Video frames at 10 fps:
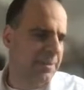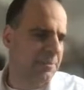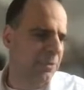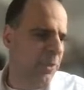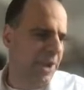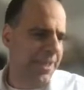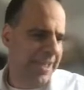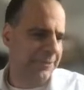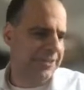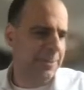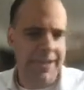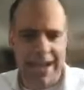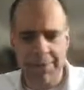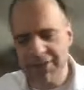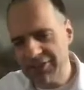where we have some
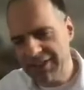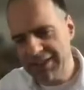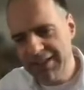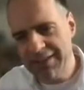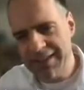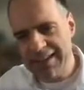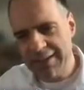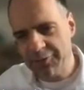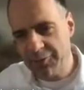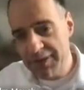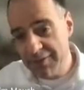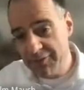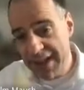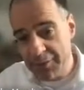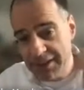guarantee that if we
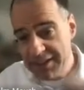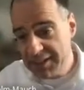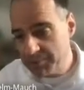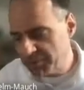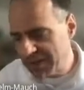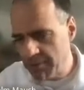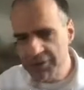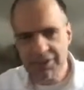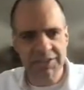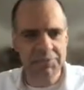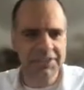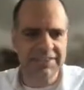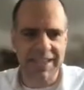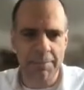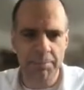vary these parameters, we
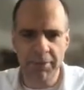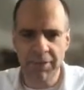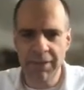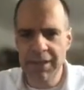sample